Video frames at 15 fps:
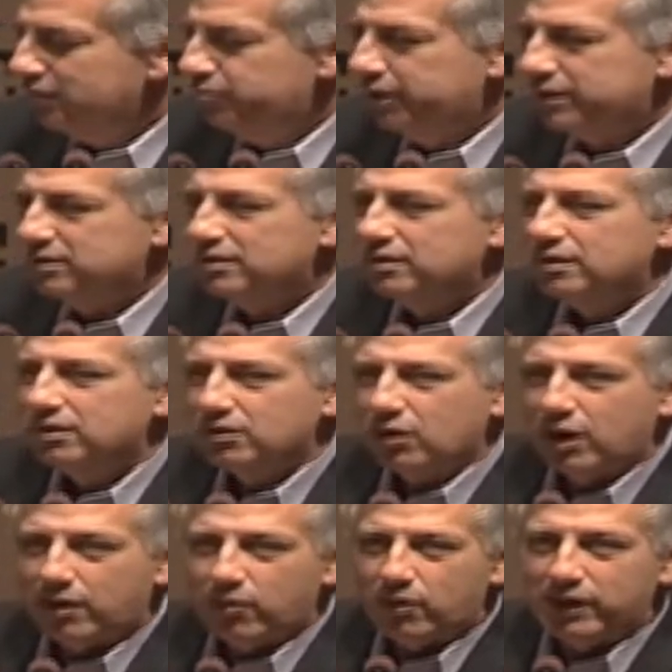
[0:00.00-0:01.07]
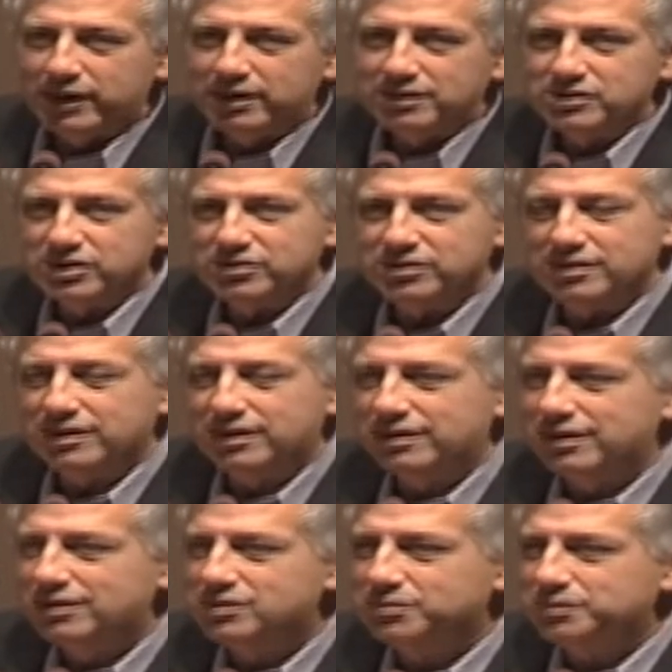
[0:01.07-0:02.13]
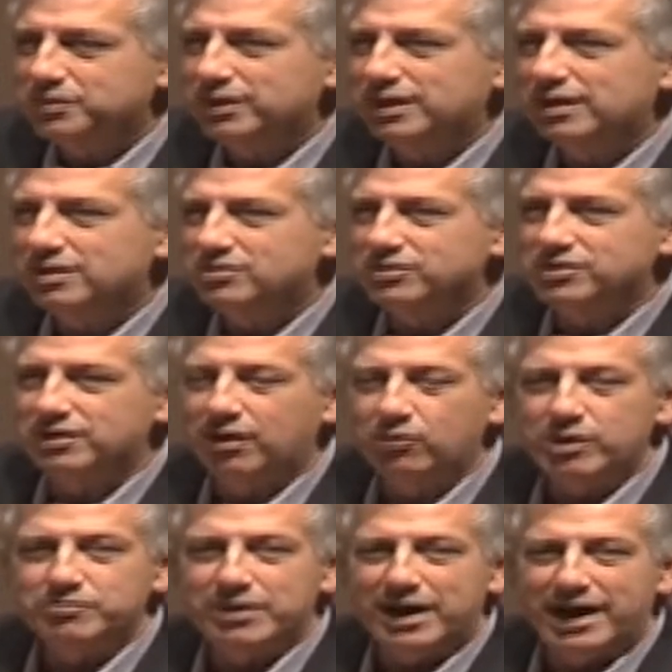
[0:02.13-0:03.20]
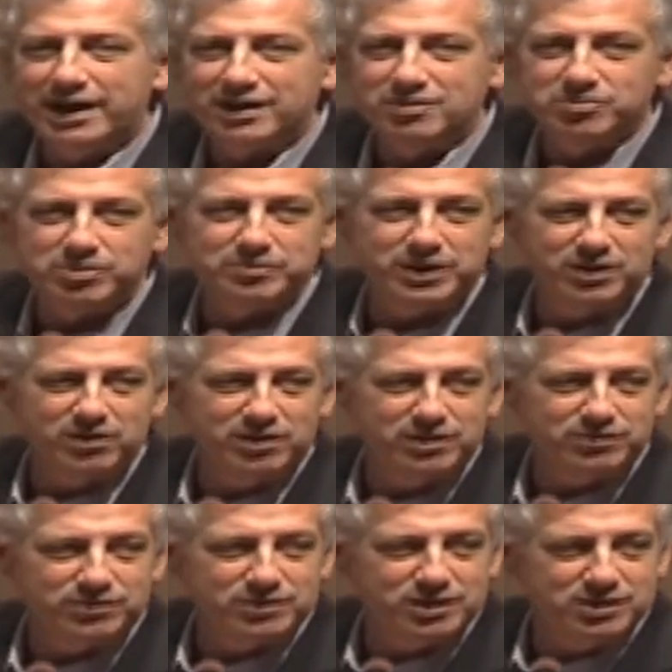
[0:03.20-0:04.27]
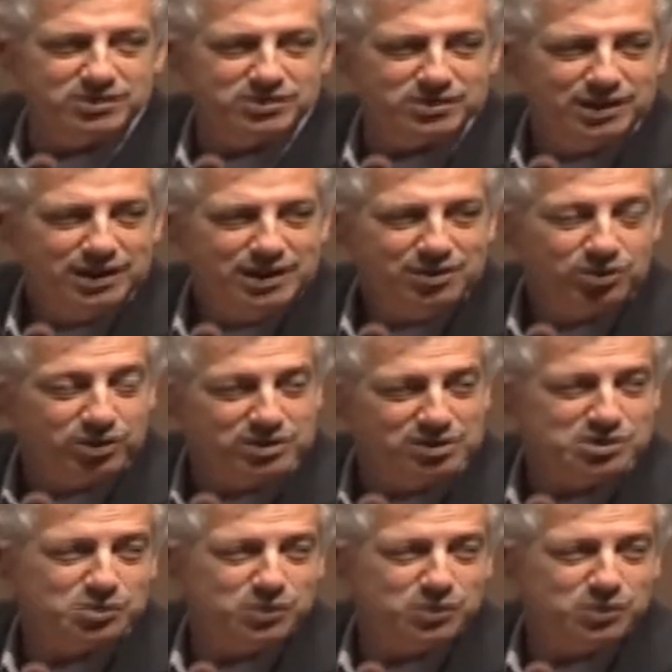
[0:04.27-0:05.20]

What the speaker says: But I want to just, it's pretty interesting. I went back in preparing for this, looked at